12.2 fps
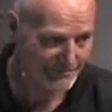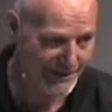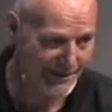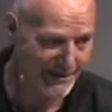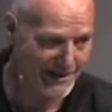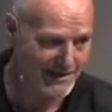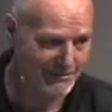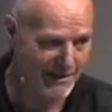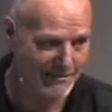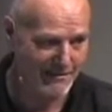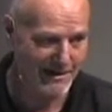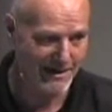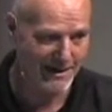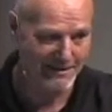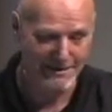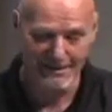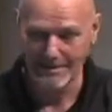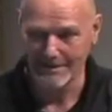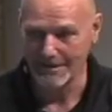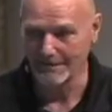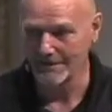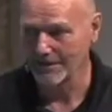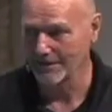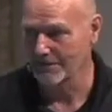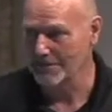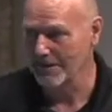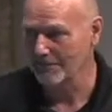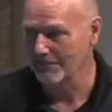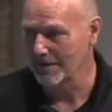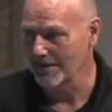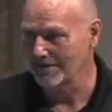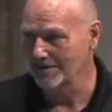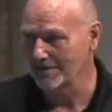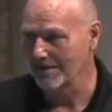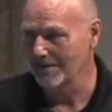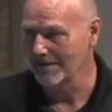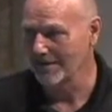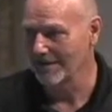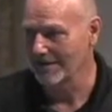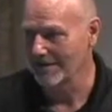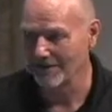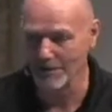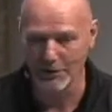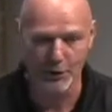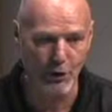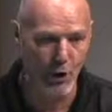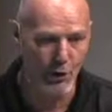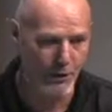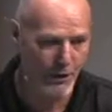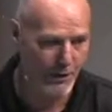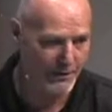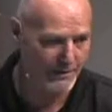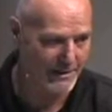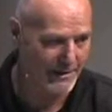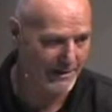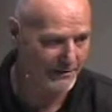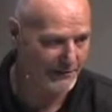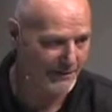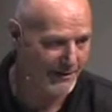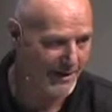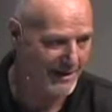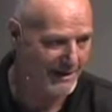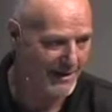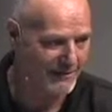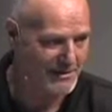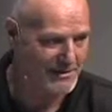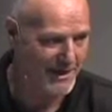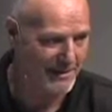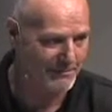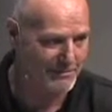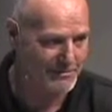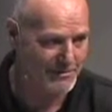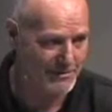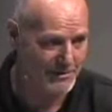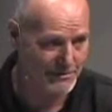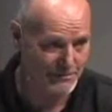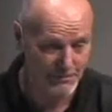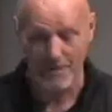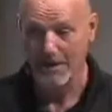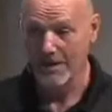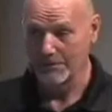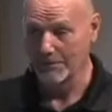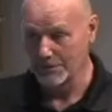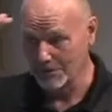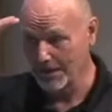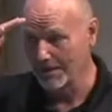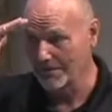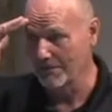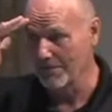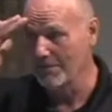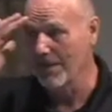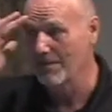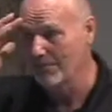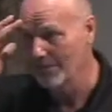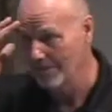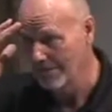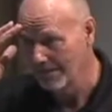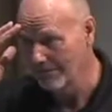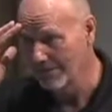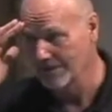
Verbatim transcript: You know, that's why we uh, you know, that little dove thing is our, uh, our little logo, you know, for uh, Calvary Chapels. It's because we're, we're trying to remember what